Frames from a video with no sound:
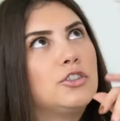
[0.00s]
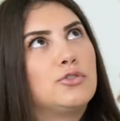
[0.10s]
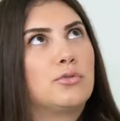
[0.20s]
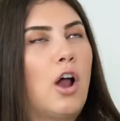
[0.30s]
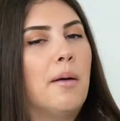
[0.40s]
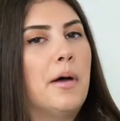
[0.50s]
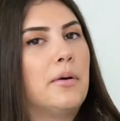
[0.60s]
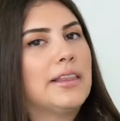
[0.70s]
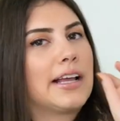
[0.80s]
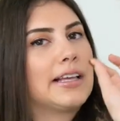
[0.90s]
drama
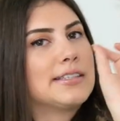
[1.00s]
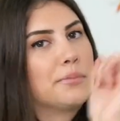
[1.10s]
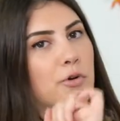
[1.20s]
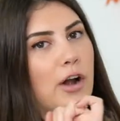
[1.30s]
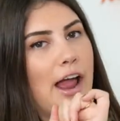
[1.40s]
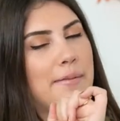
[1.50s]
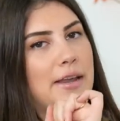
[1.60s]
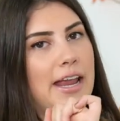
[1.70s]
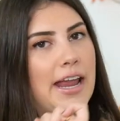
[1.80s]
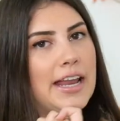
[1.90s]
with like some crime
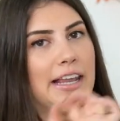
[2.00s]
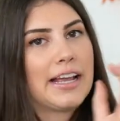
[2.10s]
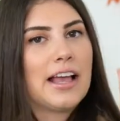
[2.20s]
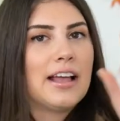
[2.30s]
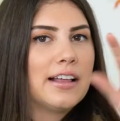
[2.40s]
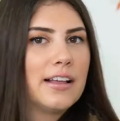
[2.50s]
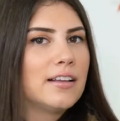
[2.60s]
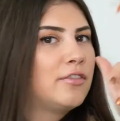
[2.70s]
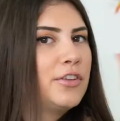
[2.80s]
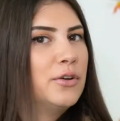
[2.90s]
in it and like
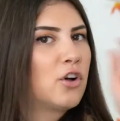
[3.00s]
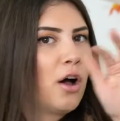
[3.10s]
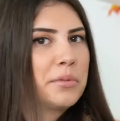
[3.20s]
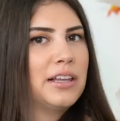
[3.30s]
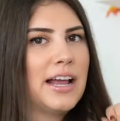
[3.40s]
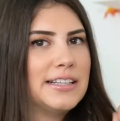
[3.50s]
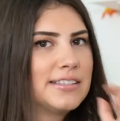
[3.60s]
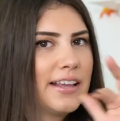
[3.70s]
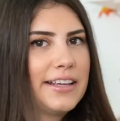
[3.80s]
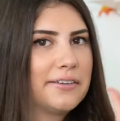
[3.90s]
a few comedy
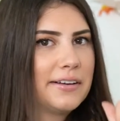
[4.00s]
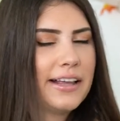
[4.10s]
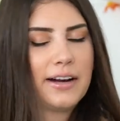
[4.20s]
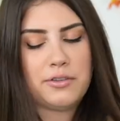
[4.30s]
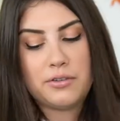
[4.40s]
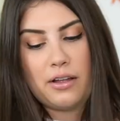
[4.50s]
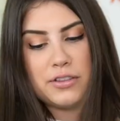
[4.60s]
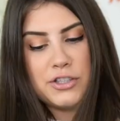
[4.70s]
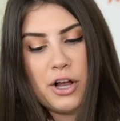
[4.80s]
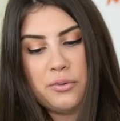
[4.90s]
lines here and there throughout
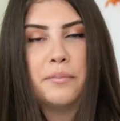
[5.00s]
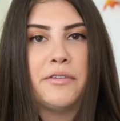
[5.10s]
the show.